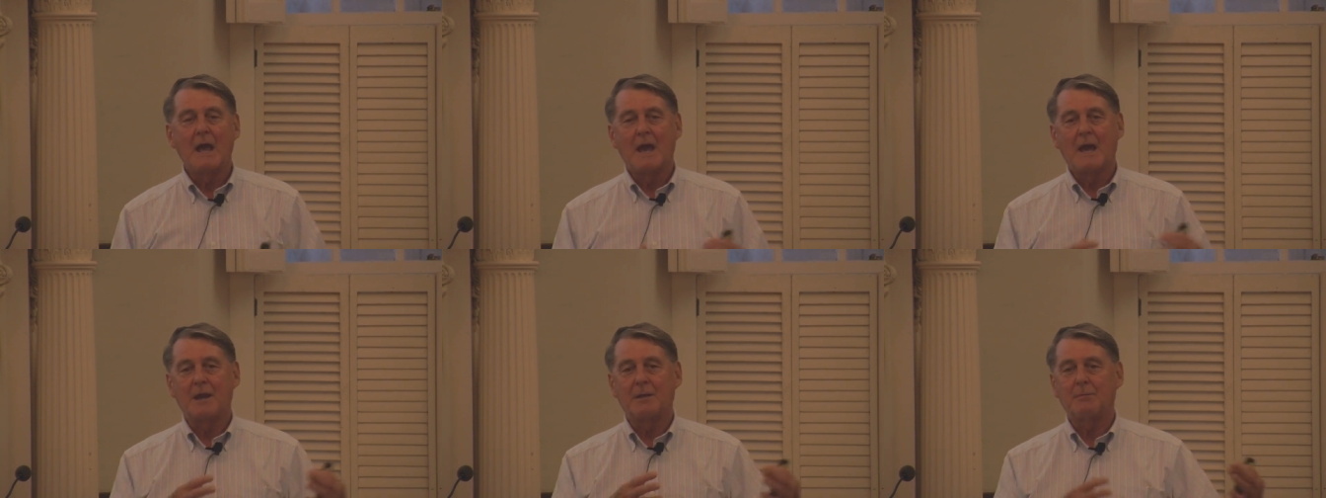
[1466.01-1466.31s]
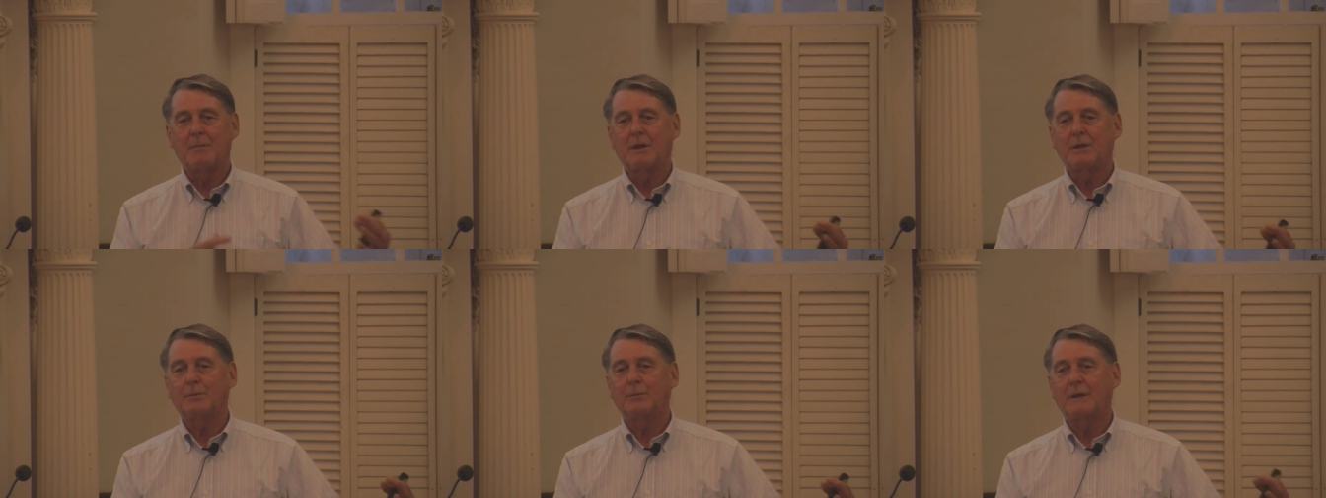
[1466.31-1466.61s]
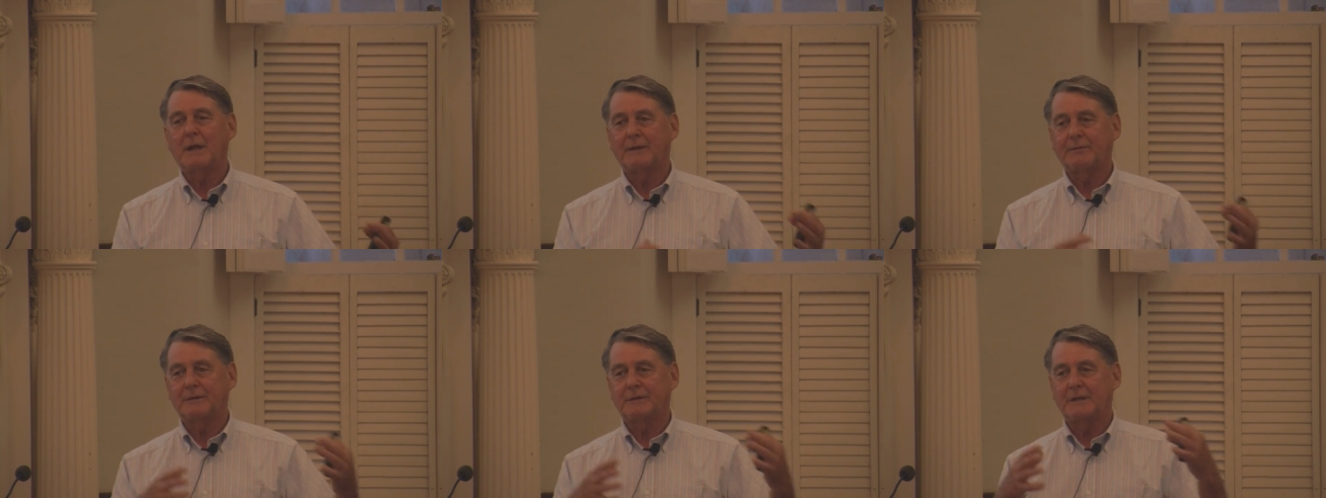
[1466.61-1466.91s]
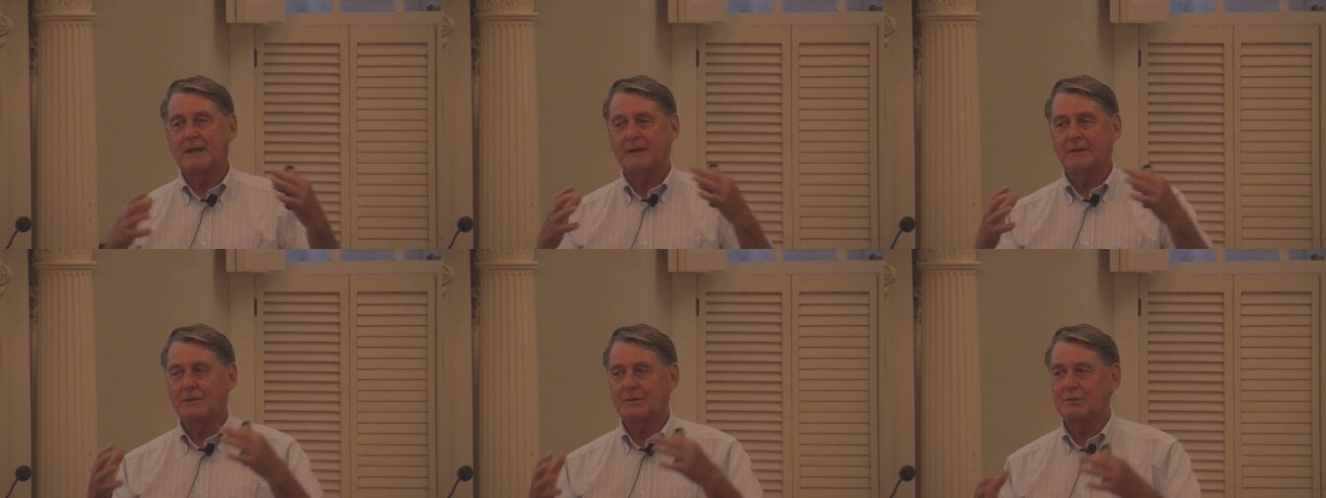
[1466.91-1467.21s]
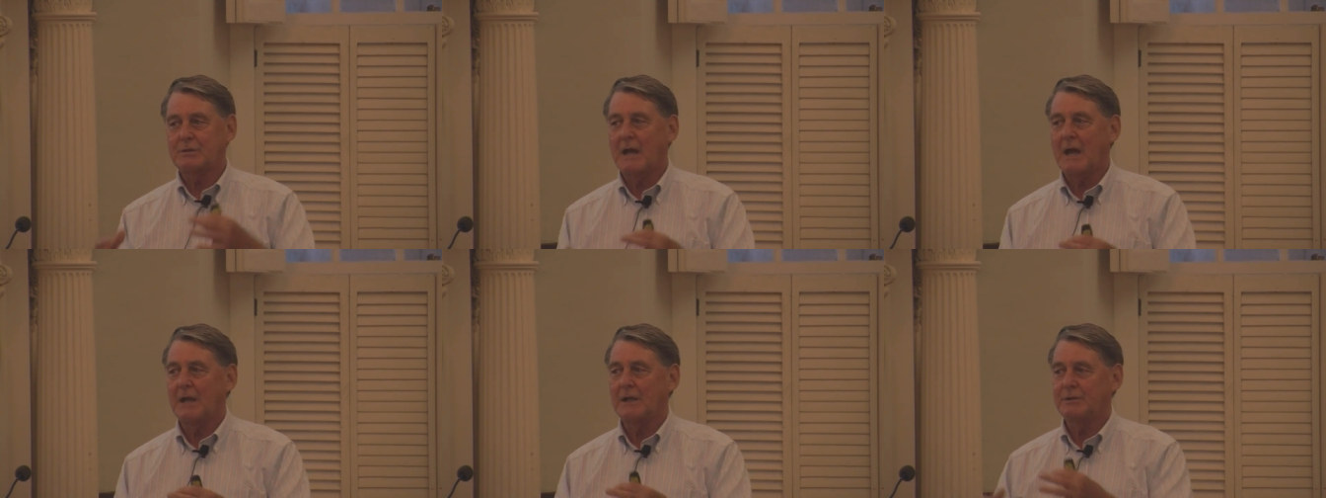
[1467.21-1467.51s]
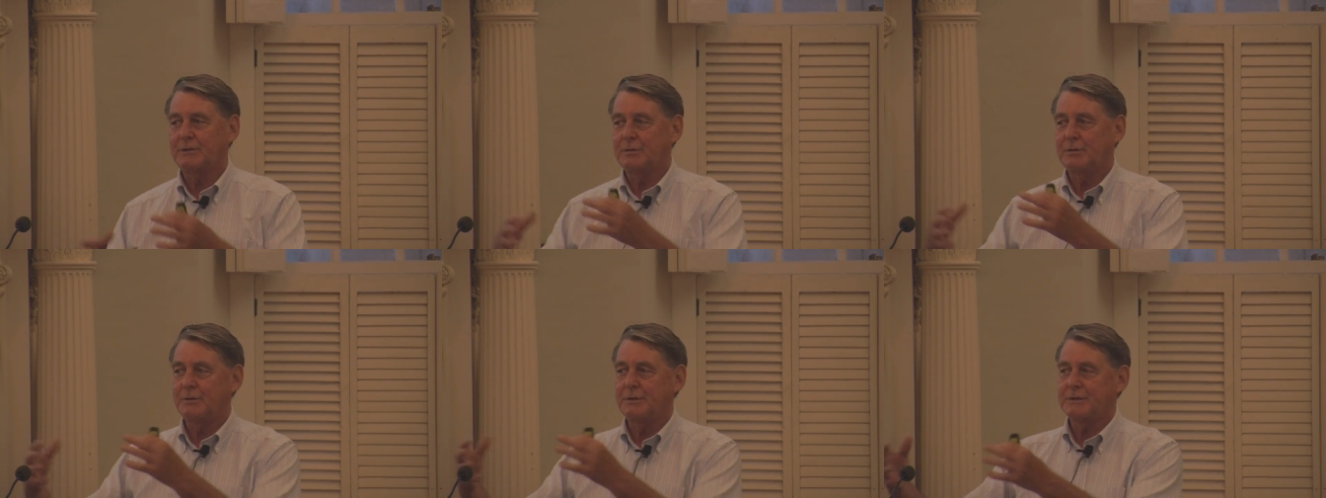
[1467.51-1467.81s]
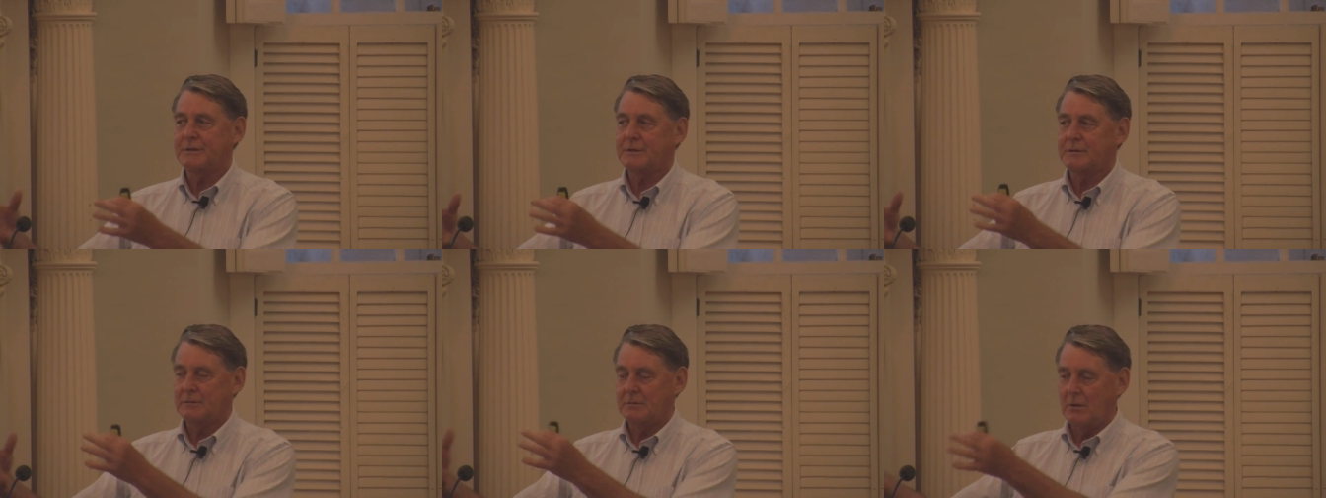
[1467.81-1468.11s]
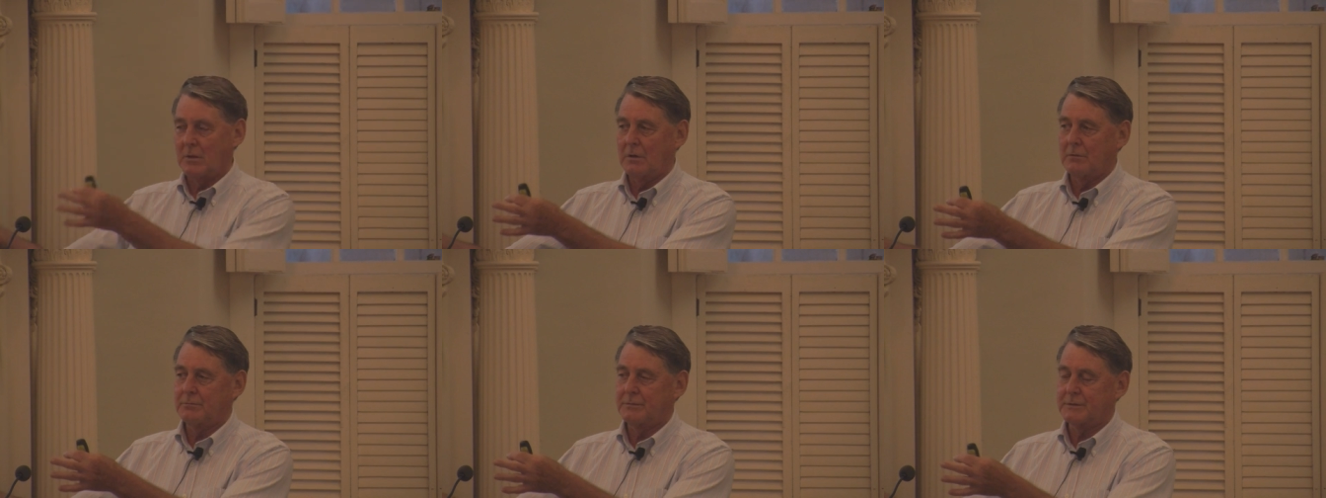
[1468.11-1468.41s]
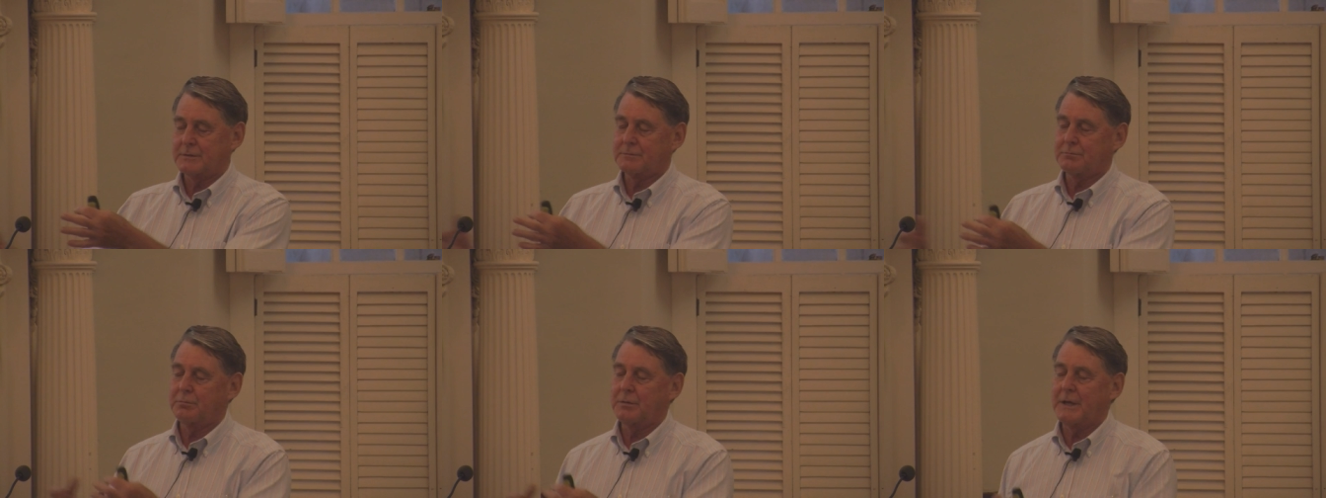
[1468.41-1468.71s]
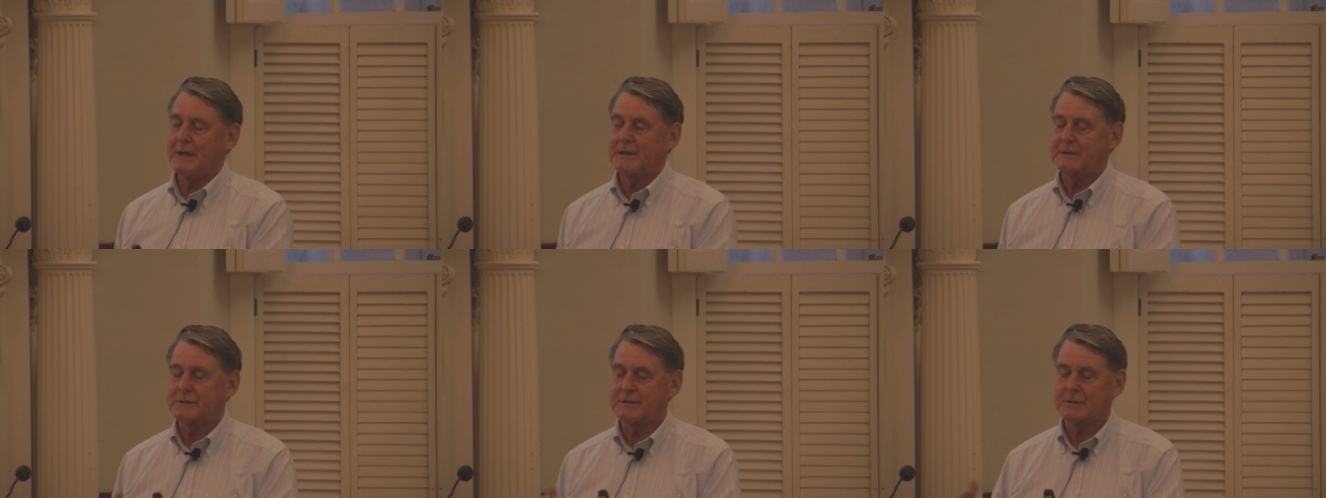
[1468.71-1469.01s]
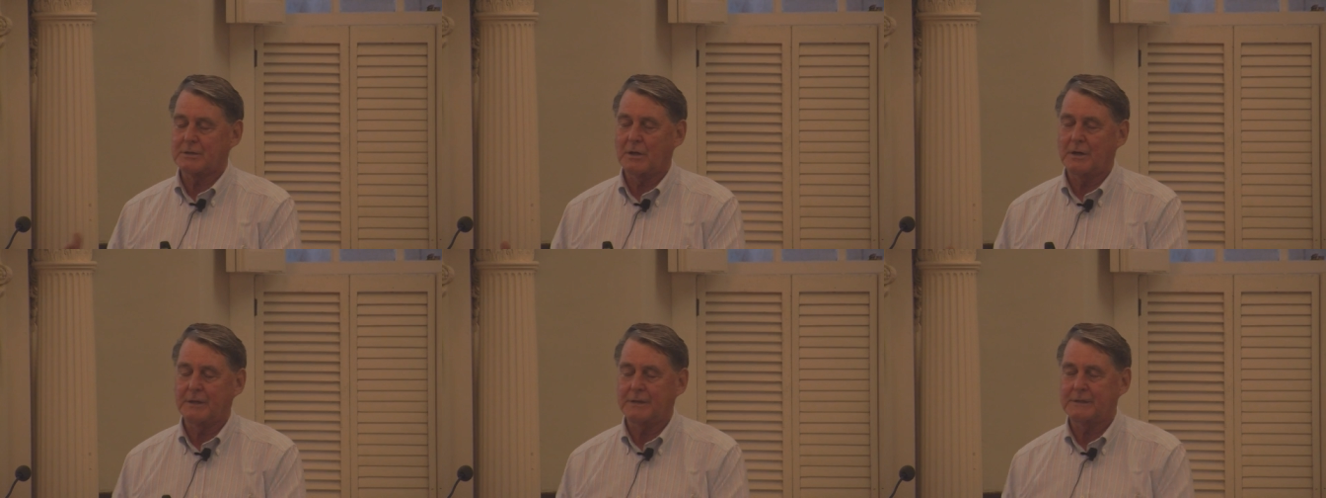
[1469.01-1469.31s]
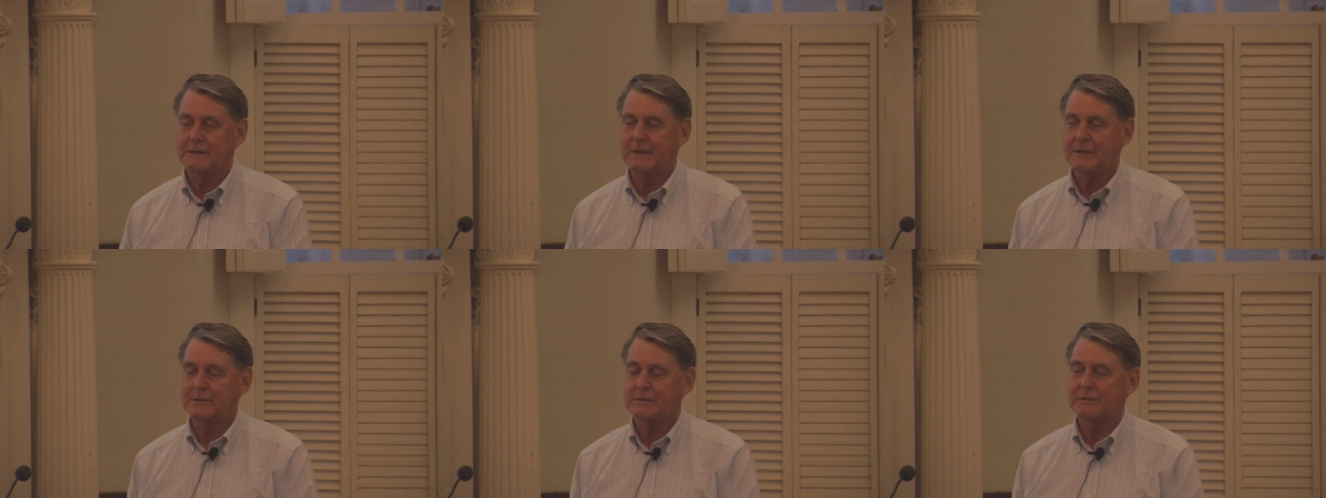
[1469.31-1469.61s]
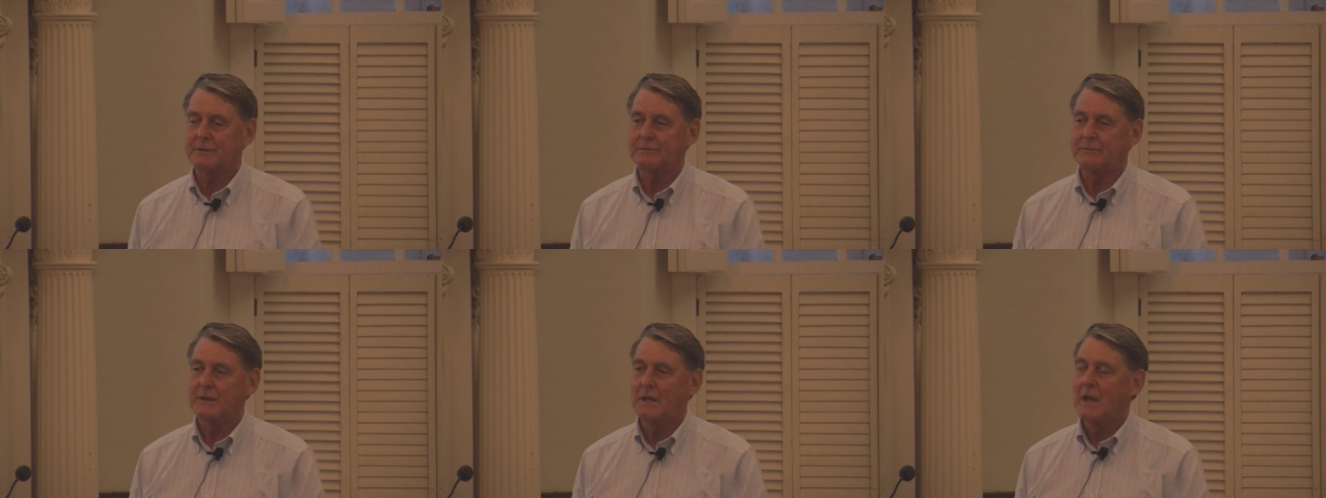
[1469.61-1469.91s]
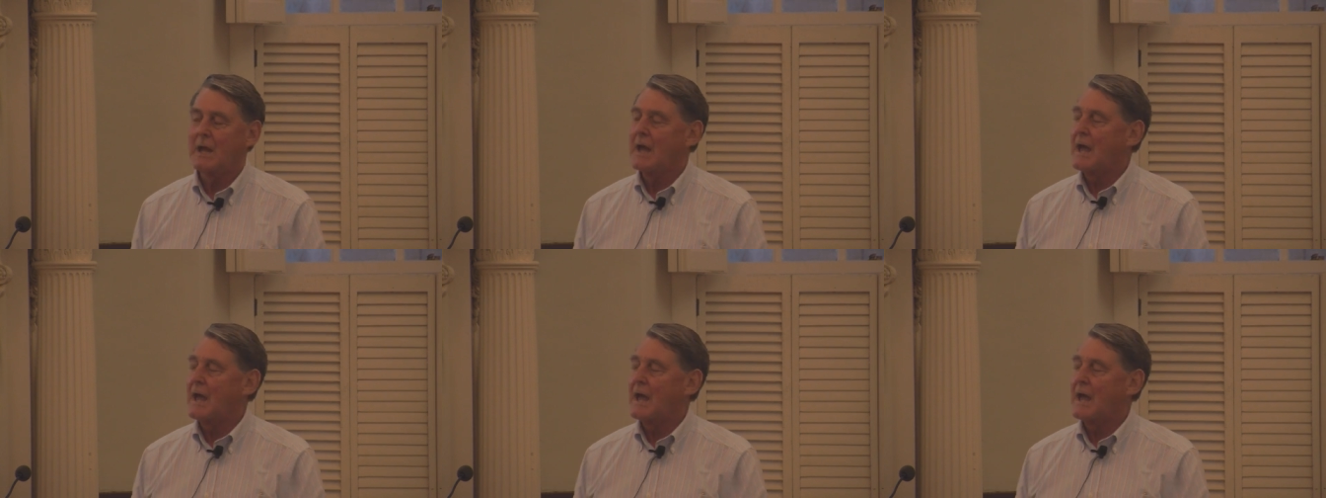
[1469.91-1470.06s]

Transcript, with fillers: and a mother would have to take the child to this, uh, this place, this organization, would,